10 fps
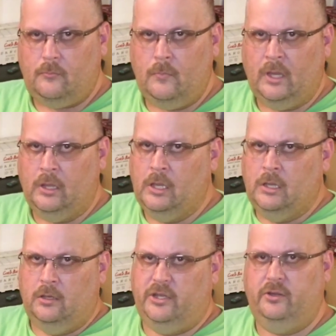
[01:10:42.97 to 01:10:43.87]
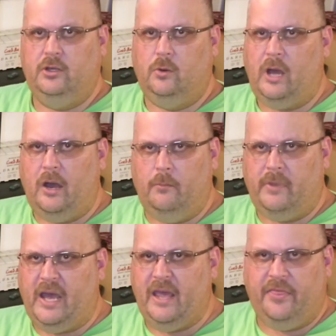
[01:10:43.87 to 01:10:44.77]
You can go out and buy
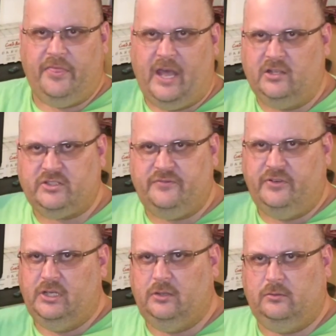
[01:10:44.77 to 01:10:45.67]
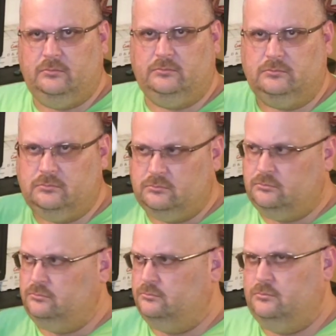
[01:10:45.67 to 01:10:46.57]
thousand foot
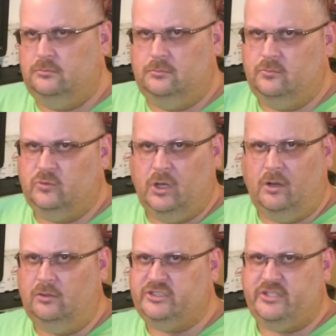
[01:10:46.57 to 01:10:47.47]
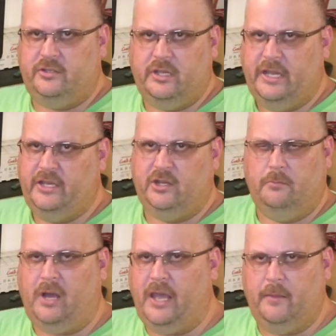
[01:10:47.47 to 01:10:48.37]
rolls and you can buy them
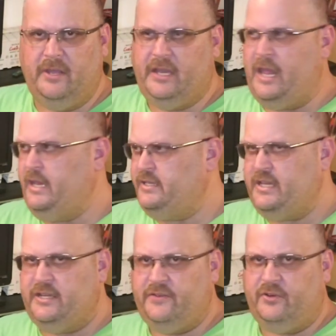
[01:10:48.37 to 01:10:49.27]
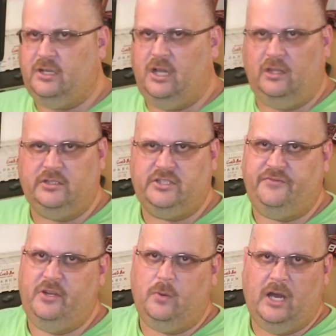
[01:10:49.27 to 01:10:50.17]
in eight, ten different colors if you want.
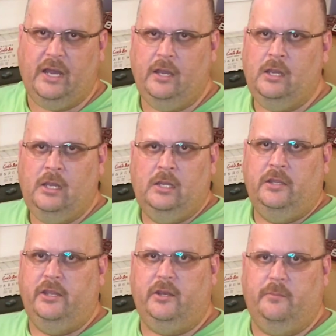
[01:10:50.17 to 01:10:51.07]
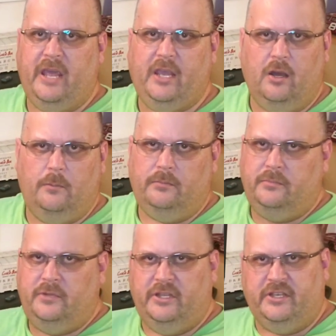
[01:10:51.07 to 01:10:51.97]
You can make them, you can
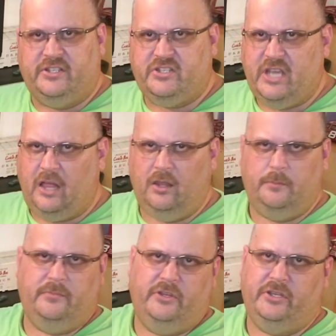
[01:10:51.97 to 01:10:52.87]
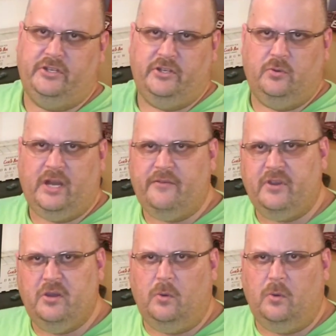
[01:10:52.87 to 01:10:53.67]
sell them, you can do whatever you want,